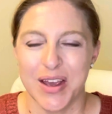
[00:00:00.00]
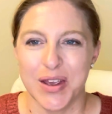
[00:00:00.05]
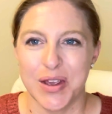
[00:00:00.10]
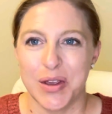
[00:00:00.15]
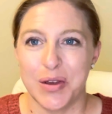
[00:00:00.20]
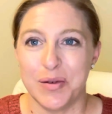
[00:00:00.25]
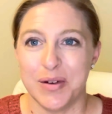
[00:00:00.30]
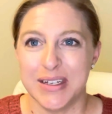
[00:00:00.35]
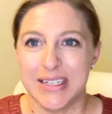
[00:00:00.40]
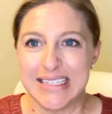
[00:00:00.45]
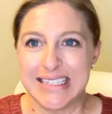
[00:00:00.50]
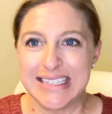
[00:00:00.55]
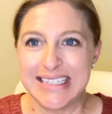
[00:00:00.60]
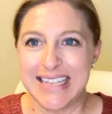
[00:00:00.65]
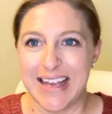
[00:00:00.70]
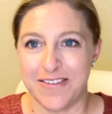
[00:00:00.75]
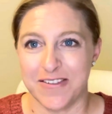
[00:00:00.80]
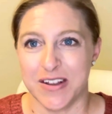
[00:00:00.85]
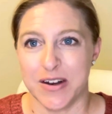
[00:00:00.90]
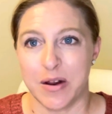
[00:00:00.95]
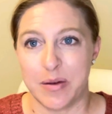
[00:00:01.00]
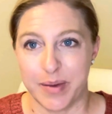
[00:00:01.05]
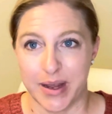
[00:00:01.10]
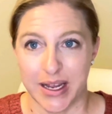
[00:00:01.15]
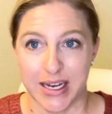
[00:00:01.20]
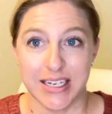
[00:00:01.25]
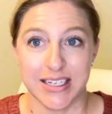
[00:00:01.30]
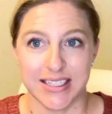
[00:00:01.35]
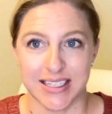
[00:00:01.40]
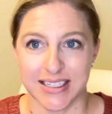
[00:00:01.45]
Unit 7 on
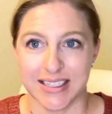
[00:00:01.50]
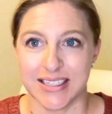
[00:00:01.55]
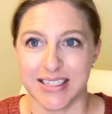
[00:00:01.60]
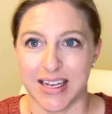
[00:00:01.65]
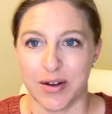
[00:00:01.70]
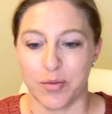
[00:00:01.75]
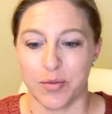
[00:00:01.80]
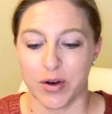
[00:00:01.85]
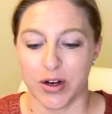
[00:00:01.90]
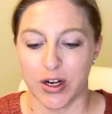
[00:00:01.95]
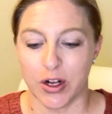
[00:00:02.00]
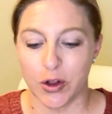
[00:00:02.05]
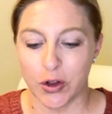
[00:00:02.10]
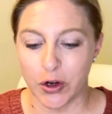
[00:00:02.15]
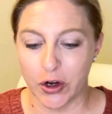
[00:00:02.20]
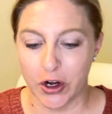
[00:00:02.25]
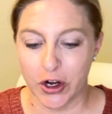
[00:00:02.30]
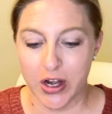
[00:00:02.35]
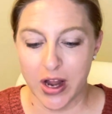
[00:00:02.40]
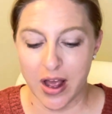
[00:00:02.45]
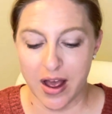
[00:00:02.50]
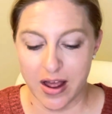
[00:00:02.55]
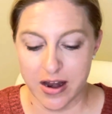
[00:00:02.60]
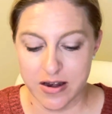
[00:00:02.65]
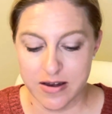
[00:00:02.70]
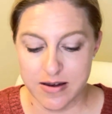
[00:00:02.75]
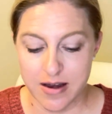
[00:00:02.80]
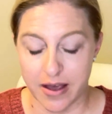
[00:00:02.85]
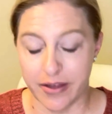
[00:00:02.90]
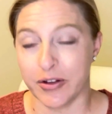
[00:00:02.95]
page 16, we're going to learn
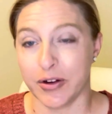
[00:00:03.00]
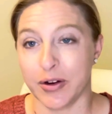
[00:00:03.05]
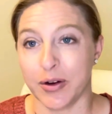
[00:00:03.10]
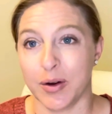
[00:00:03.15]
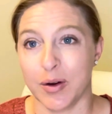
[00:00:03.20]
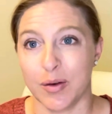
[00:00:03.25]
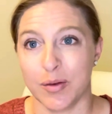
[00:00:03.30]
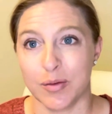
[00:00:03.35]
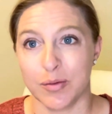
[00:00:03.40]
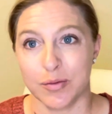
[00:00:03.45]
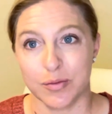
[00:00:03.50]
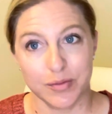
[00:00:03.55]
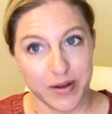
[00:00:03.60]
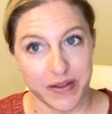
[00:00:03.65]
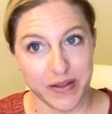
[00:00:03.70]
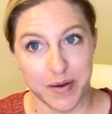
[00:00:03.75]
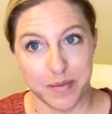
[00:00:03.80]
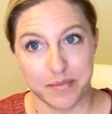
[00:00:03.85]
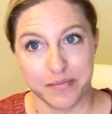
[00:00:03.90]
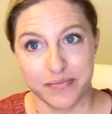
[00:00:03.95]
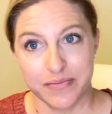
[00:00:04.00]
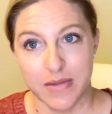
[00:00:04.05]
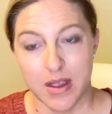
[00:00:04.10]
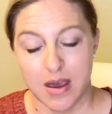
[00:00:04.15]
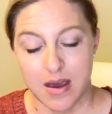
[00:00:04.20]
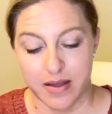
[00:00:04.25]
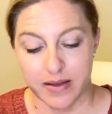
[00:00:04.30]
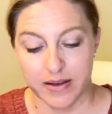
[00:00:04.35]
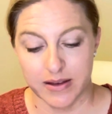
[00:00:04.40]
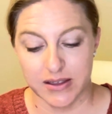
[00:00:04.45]
another rhythm.
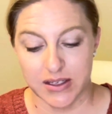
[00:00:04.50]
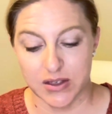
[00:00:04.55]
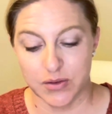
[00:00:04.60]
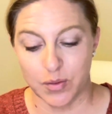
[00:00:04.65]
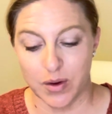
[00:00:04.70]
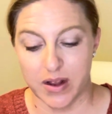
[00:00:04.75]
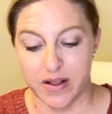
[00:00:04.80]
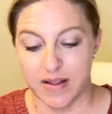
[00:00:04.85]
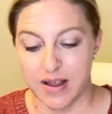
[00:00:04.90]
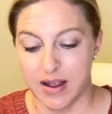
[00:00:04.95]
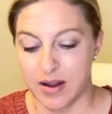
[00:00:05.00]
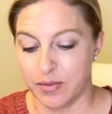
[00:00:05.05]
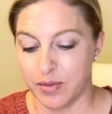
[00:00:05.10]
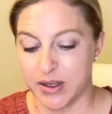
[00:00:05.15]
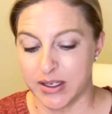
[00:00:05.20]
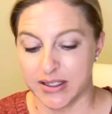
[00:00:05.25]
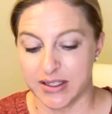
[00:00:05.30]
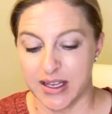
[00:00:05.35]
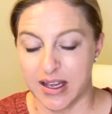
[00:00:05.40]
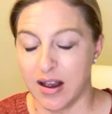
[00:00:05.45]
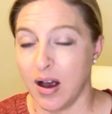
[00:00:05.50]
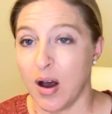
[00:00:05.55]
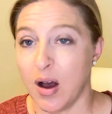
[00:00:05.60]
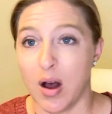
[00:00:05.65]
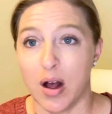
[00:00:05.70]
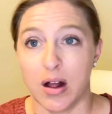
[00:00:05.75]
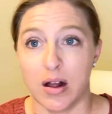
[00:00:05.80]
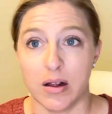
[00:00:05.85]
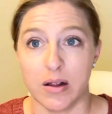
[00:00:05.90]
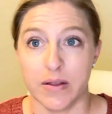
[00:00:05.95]
This is one that we see
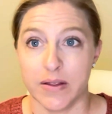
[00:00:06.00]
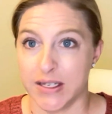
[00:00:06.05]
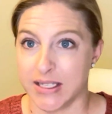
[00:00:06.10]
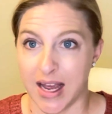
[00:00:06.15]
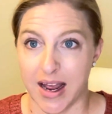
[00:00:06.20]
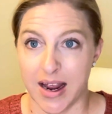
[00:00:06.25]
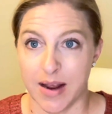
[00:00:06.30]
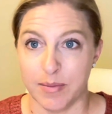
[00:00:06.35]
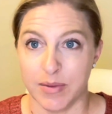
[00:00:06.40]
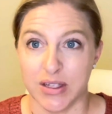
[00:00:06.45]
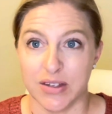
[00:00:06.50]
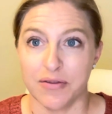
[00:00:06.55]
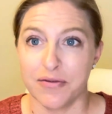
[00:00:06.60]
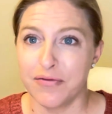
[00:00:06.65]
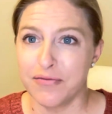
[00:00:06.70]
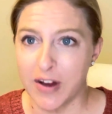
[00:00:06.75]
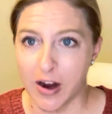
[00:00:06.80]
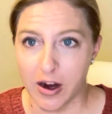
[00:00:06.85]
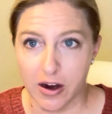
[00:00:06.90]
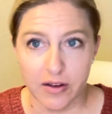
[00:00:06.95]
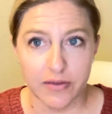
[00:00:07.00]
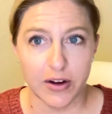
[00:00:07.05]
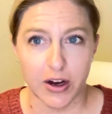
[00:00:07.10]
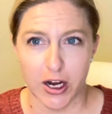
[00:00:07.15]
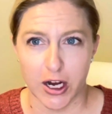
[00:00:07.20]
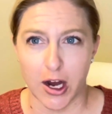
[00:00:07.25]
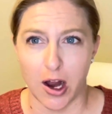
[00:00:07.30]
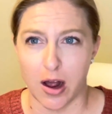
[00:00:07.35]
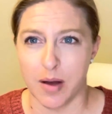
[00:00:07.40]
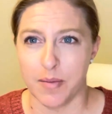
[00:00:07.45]
all the time. It's very,
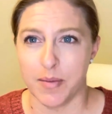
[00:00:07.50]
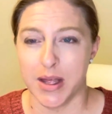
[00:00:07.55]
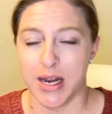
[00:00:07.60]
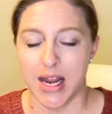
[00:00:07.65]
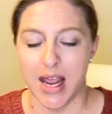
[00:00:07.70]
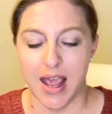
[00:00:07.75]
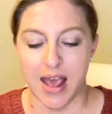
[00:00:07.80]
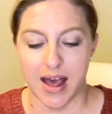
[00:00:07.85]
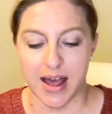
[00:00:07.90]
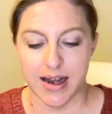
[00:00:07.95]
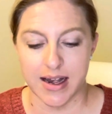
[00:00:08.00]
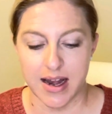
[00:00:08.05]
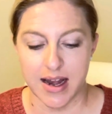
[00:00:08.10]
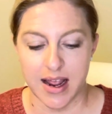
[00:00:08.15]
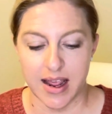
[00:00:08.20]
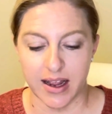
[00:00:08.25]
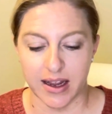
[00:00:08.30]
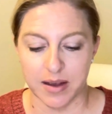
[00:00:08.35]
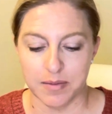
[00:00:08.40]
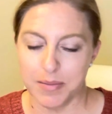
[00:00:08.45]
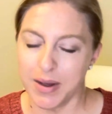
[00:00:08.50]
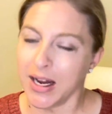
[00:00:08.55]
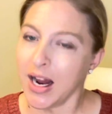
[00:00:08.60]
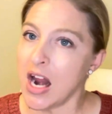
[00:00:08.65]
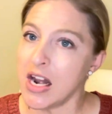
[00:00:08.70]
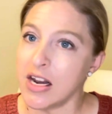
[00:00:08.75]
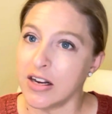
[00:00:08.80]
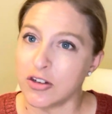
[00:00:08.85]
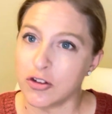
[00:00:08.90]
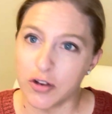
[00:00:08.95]
very common and it can be
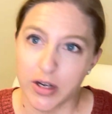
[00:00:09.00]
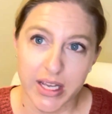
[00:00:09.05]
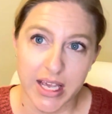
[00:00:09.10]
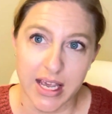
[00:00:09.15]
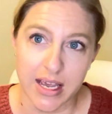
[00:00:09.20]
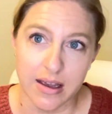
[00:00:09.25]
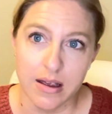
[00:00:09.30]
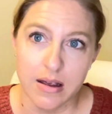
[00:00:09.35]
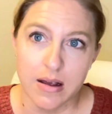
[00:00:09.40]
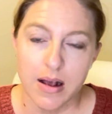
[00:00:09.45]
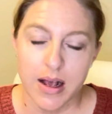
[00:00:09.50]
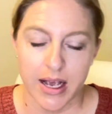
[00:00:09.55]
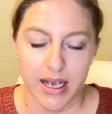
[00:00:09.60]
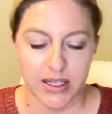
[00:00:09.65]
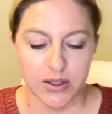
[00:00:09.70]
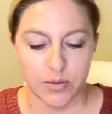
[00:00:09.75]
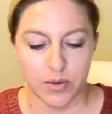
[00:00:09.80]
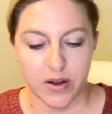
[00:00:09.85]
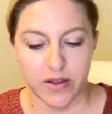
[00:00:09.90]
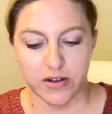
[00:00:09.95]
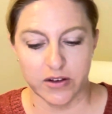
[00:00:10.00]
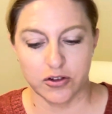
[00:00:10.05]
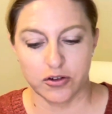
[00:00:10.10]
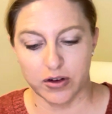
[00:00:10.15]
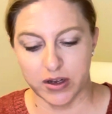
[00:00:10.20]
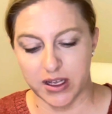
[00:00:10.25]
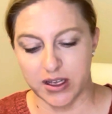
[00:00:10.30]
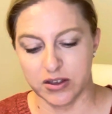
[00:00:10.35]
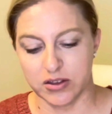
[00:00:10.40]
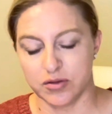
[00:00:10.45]
kind of tricky. It's one of the
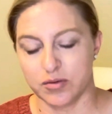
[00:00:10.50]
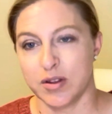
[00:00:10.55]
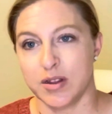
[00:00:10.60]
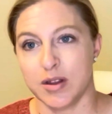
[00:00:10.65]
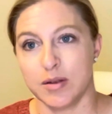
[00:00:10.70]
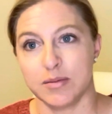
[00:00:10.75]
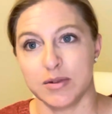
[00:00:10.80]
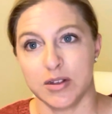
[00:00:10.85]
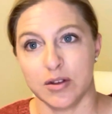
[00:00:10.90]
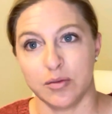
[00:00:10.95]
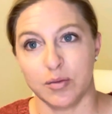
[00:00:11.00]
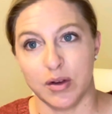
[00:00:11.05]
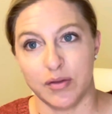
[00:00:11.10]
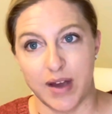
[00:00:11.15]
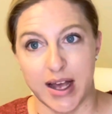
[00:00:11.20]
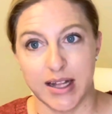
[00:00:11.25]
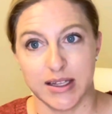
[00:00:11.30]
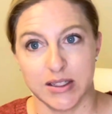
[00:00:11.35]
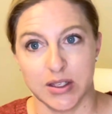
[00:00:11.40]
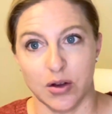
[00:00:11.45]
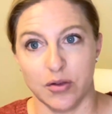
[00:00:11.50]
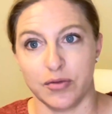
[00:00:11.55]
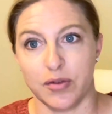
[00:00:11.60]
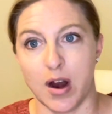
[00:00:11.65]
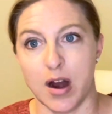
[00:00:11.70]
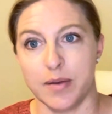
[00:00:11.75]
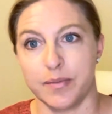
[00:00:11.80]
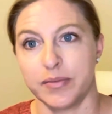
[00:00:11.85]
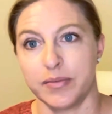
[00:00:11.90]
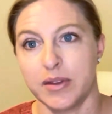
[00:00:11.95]
trickiest rhythms that we've had so far.